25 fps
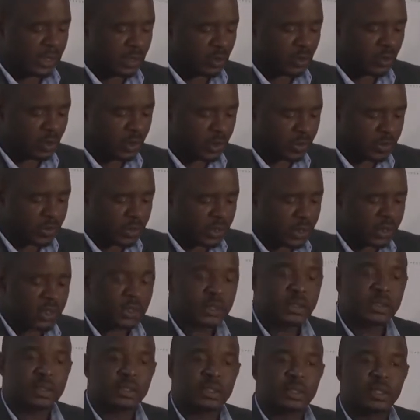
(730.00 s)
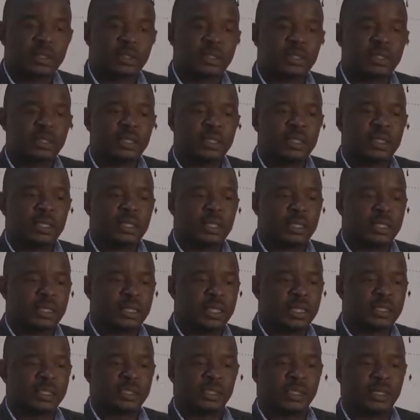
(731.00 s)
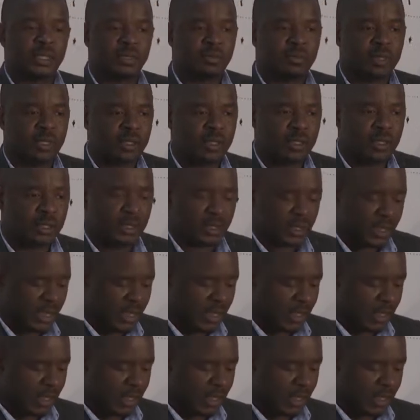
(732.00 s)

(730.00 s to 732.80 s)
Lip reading: dropped in Nigeria by the